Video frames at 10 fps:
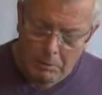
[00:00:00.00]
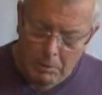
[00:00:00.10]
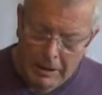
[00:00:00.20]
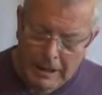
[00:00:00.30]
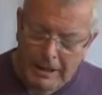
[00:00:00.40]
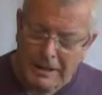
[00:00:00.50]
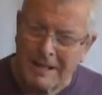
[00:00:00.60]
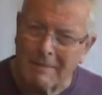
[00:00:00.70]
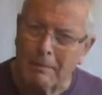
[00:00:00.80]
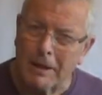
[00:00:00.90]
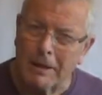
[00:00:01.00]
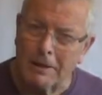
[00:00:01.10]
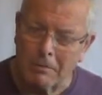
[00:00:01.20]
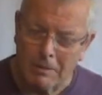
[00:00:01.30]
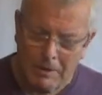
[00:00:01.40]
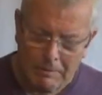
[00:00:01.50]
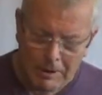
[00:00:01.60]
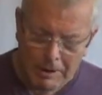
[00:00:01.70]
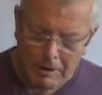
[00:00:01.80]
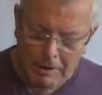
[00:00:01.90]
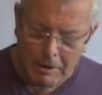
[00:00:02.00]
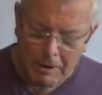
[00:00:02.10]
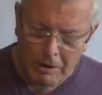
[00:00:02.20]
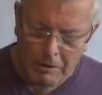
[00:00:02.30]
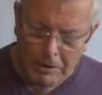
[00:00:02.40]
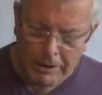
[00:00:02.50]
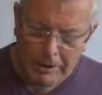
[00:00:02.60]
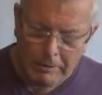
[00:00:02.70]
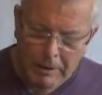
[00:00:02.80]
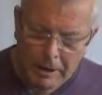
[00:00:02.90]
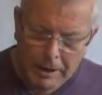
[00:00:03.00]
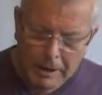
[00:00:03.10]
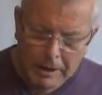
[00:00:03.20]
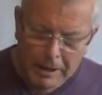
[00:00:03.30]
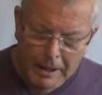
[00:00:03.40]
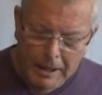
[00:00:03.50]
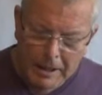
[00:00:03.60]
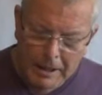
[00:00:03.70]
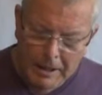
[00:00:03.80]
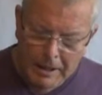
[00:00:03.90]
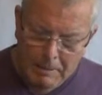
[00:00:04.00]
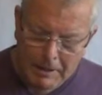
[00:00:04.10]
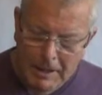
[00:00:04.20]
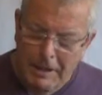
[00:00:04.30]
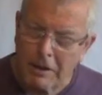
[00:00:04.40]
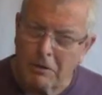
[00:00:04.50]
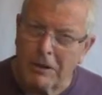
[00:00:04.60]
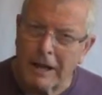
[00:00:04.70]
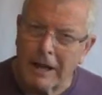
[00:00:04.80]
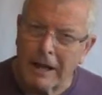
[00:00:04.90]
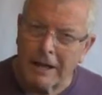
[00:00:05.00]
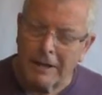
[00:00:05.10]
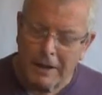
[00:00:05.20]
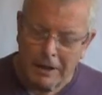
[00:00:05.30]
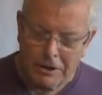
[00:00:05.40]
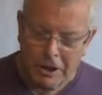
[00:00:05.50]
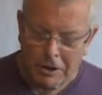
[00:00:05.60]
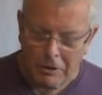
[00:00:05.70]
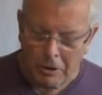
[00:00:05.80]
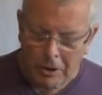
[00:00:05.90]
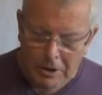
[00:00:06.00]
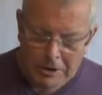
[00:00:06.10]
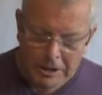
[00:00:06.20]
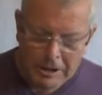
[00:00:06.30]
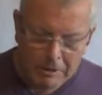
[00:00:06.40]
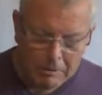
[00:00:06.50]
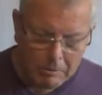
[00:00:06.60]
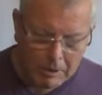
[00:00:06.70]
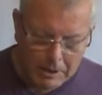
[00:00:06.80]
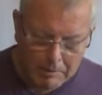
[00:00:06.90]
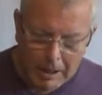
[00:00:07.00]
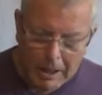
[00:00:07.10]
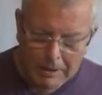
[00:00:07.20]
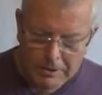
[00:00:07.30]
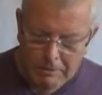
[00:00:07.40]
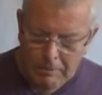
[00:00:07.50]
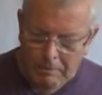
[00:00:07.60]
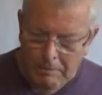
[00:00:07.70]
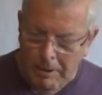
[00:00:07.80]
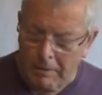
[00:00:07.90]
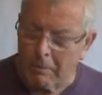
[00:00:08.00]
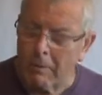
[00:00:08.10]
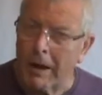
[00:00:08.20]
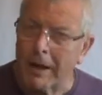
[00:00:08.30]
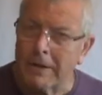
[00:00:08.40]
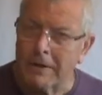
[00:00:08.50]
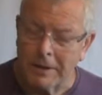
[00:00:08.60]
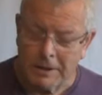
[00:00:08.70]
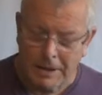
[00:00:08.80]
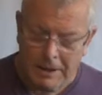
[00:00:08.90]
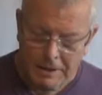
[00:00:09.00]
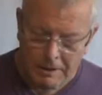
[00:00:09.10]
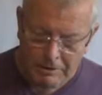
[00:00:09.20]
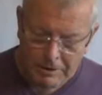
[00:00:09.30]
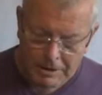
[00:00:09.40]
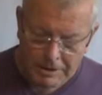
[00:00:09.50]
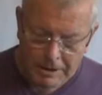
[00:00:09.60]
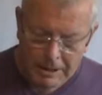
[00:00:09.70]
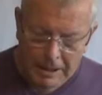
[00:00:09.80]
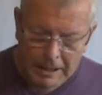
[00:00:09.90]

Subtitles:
Put a little sample in something when you go to the loo and dip a keto stick in it, and it'll change colour and tell you what you are. So I'm well into this ketosis.